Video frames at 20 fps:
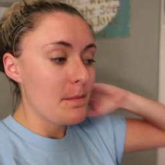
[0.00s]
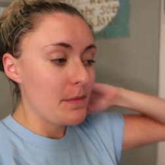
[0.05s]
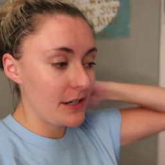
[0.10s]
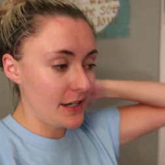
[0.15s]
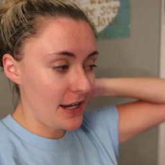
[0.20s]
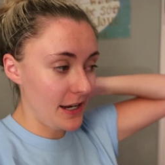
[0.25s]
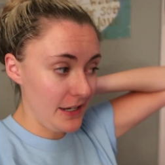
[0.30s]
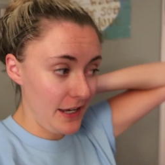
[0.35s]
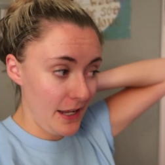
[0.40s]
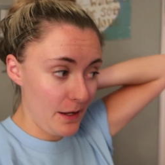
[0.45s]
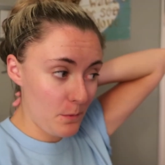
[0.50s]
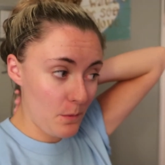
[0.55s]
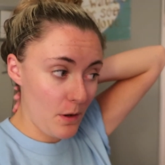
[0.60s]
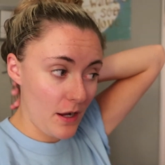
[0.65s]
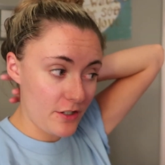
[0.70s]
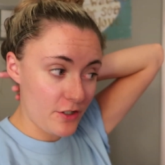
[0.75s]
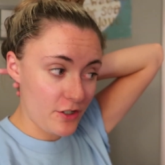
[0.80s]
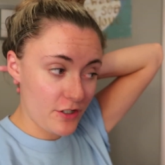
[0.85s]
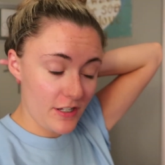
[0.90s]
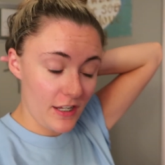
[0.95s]
My dad and I
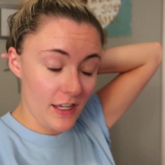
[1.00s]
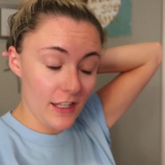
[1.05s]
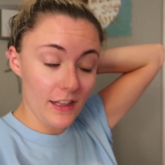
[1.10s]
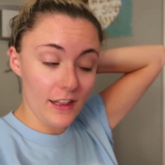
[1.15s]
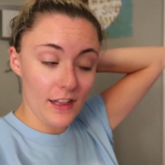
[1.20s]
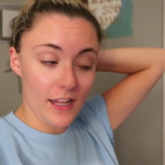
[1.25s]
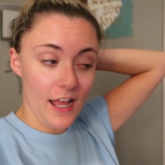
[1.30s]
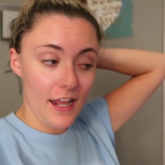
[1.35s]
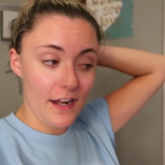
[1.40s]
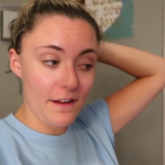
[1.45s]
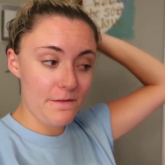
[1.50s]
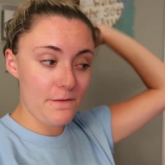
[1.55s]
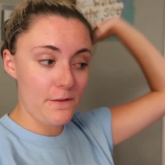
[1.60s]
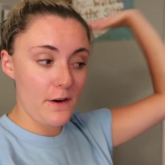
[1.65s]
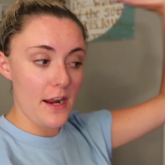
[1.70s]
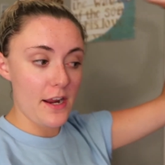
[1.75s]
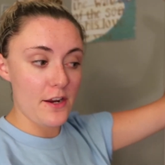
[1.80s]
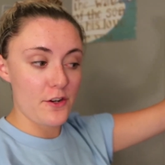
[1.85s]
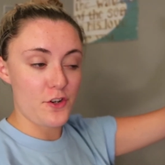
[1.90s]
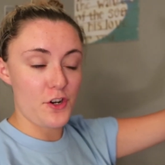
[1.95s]
watched a lot of
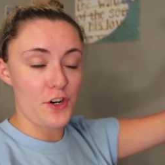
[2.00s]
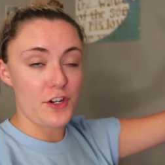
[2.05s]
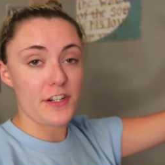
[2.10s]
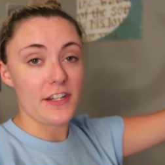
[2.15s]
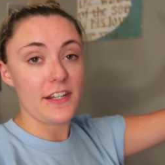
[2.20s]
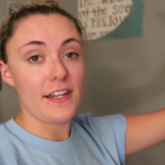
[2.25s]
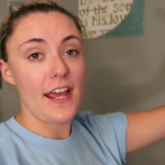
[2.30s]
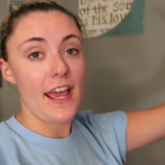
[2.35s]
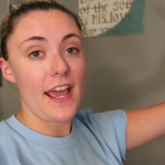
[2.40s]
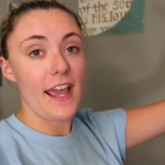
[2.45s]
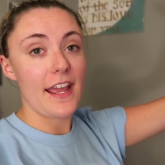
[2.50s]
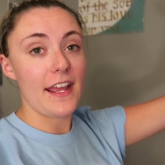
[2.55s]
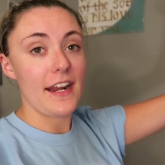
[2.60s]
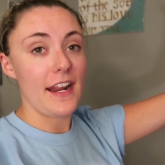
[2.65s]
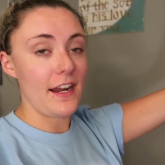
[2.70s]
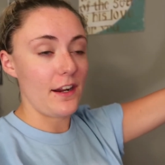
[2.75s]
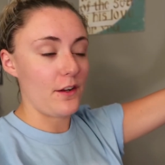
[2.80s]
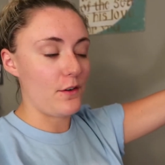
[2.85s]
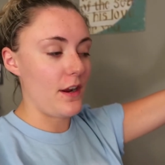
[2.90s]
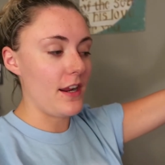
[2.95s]
Frasier today and
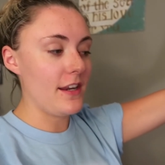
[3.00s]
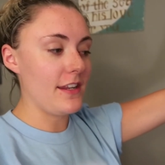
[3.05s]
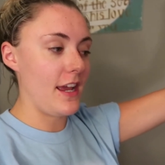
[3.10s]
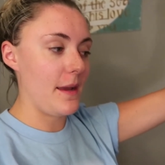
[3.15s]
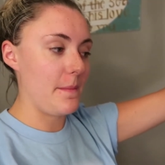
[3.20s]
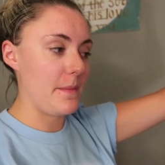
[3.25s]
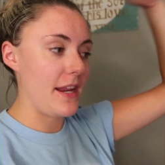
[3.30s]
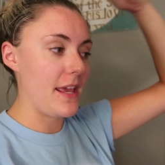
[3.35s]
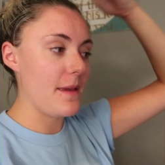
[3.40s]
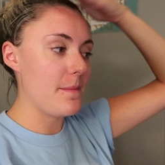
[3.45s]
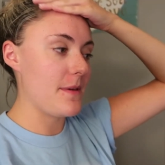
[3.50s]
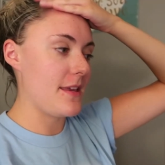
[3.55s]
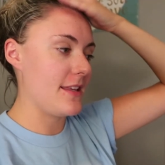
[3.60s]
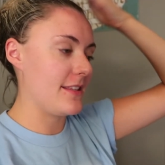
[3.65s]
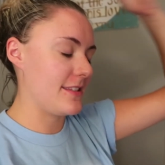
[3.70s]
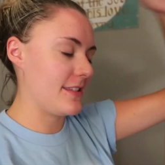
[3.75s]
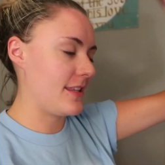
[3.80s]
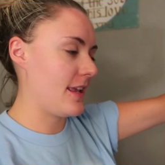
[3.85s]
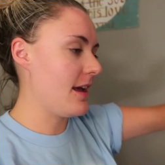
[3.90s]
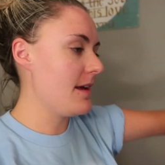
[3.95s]
had a great time and ate
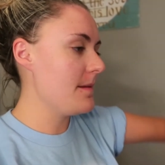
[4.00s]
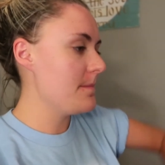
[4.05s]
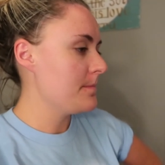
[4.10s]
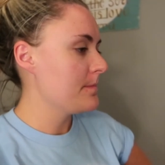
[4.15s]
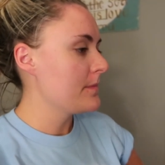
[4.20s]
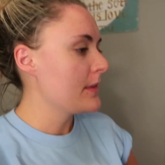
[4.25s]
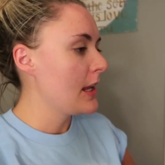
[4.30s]
pizza.